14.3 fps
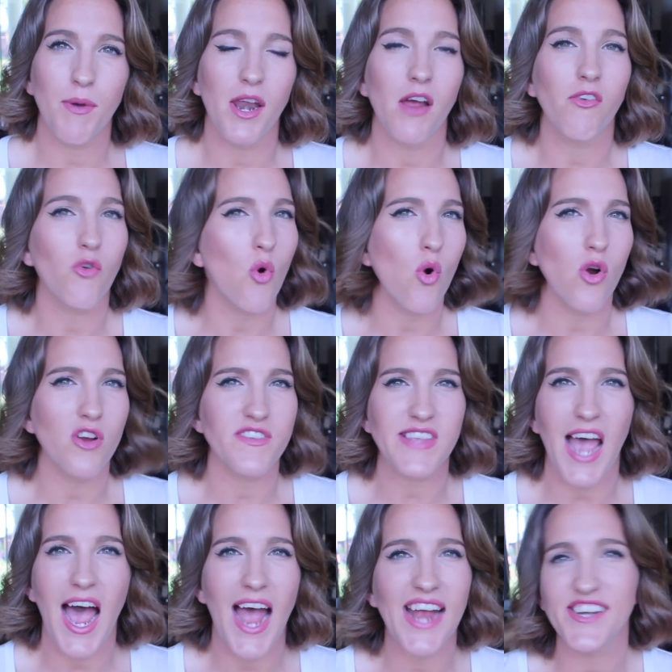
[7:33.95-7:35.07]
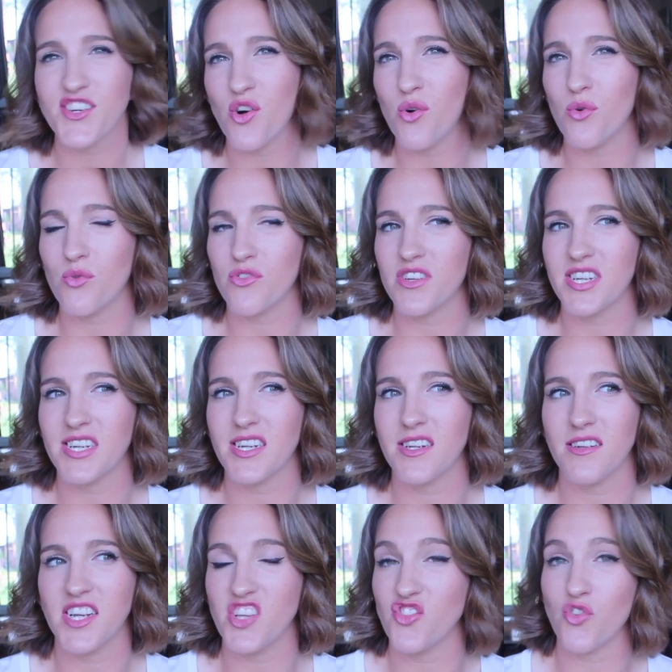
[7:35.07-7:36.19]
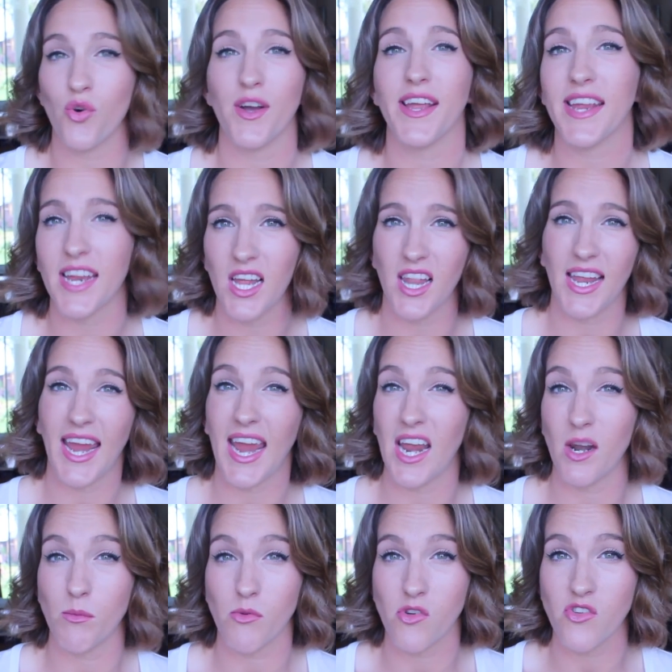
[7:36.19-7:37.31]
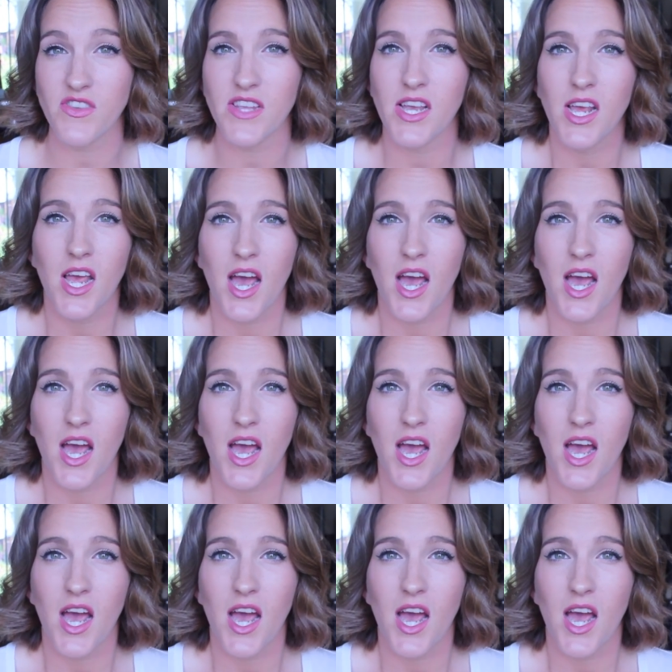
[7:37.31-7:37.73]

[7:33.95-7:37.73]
but of course I don't enjoy killing animals.